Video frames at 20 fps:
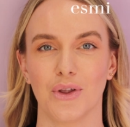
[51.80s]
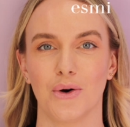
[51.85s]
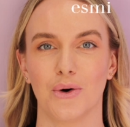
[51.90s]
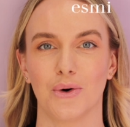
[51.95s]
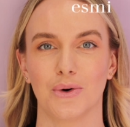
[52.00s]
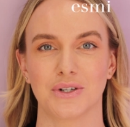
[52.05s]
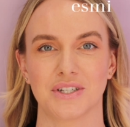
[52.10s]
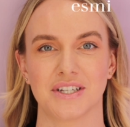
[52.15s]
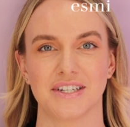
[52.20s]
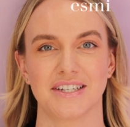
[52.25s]

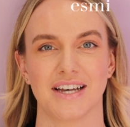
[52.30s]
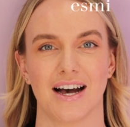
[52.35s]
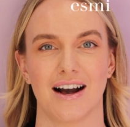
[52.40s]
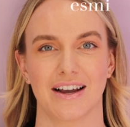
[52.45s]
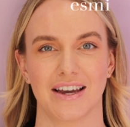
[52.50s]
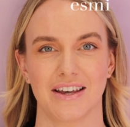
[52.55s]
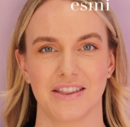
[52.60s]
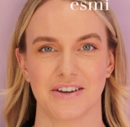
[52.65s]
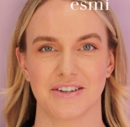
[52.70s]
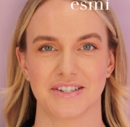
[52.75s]
Or to
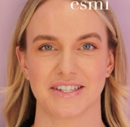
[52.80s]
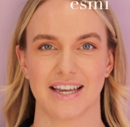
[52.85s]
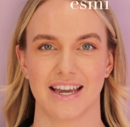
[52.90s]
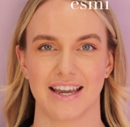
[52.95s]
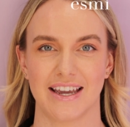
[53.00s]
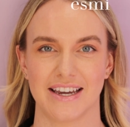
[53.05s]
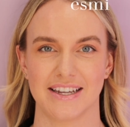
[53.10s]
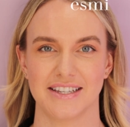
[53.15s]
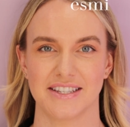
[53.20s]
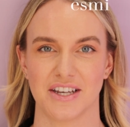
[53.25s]
target those
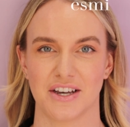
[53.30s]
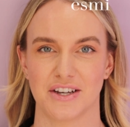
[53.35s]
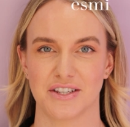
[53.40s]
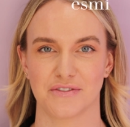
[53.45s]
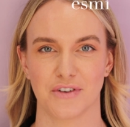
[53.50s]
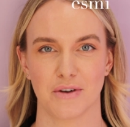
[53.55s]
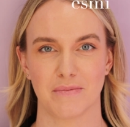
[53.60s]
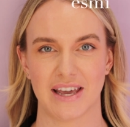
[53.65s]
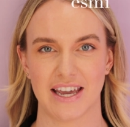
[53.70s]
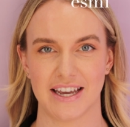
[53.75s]
skin concerns
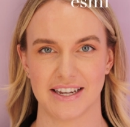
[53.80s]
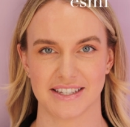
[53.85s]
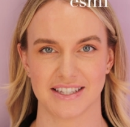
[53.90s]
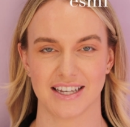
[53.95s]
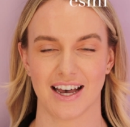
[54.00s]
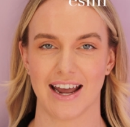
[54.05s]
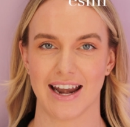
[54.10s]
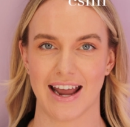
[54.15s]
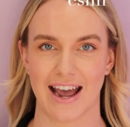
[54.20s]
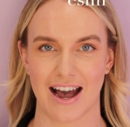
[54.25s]
from the
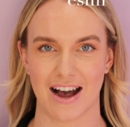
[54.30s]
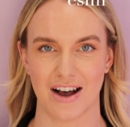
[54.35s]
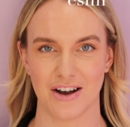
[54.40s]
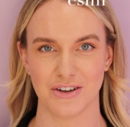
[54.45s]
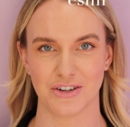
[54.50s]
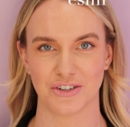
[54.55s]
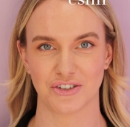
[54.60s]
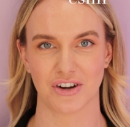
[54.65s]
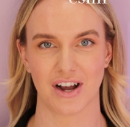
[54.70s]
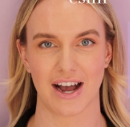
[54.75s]
inside
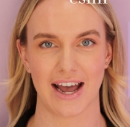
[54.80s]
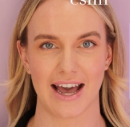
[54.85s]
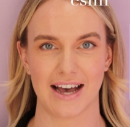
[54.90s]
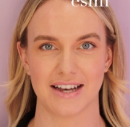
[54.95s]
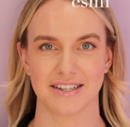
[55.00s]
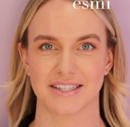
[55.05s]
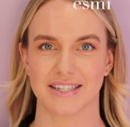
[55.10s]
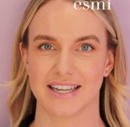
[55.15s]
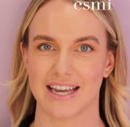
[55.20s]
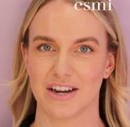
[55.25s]
out, try
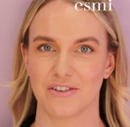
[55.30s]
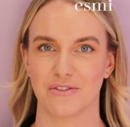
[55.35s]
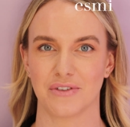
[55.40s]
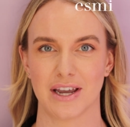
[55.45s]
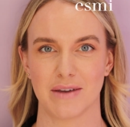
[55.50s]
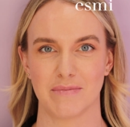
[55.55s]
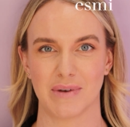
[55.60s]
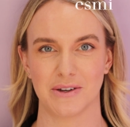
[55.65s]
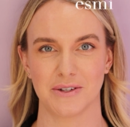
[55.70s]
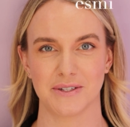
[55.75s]
our Skin
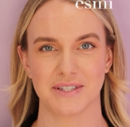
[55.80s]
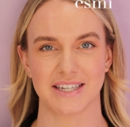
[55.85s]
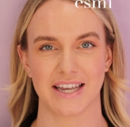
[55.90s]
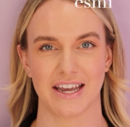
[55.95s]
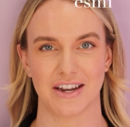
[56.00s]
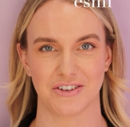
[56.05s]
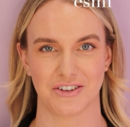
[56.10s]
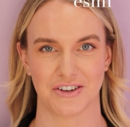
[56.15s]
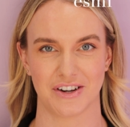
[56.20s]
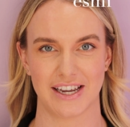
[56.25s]
Rebuild
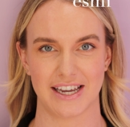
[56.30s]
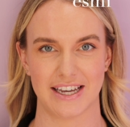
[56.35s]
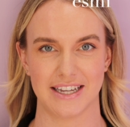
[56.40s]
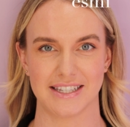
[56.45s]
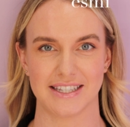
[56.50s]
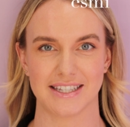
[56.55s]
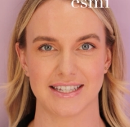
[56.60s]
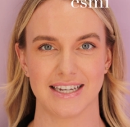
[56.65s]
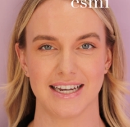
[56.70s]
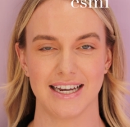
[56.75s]

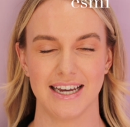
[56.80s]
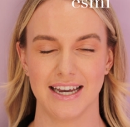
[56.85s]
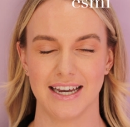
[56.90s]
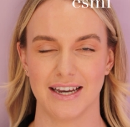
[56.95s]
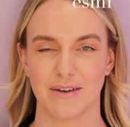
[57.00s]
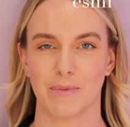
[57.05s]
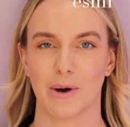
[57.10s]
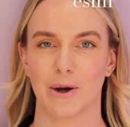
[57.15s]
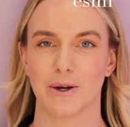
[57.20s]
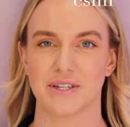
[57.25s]
Skintrients,
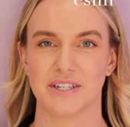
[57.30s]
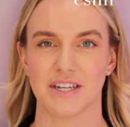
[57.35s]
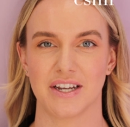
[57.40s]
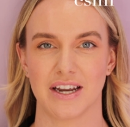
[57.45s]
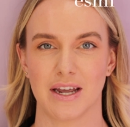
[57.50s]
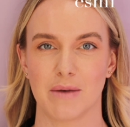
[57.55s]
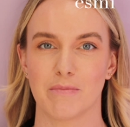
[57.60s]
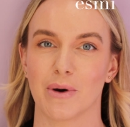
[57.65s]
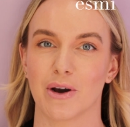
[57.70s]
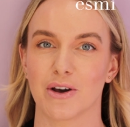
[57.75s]
potent
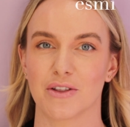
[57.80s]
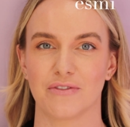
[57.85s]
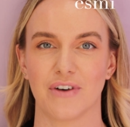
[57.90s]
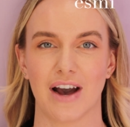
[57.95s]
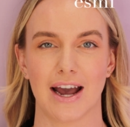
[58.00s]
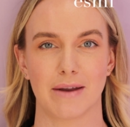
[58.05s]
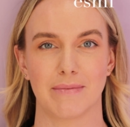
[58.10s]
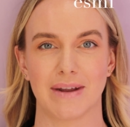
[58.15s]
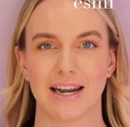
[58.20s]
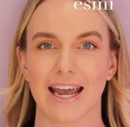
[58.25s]
in both
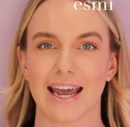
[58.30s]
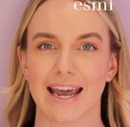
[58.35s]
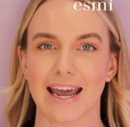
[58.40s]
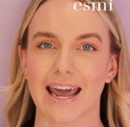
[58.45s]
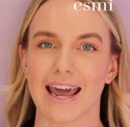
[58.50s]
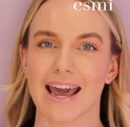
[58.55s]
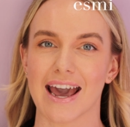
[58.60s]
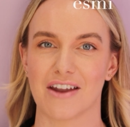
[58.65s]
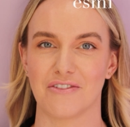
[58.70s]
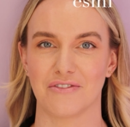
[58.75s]
vitamin
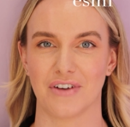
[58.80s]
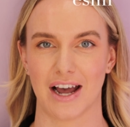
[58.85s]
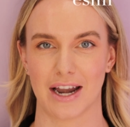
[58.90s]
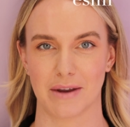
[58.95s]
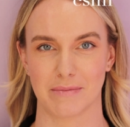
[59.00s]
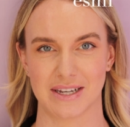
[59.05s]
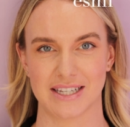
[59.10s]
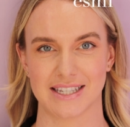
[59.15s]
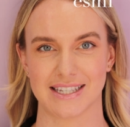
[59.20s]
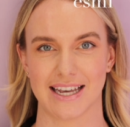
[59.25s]
E and
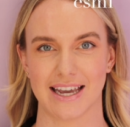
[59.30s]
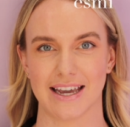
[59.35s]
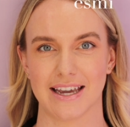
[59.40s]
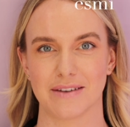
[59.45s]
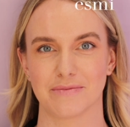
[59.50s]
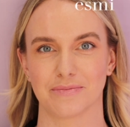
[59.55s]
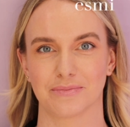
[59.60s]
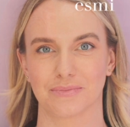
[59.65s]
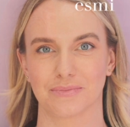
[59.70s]
vitamin C.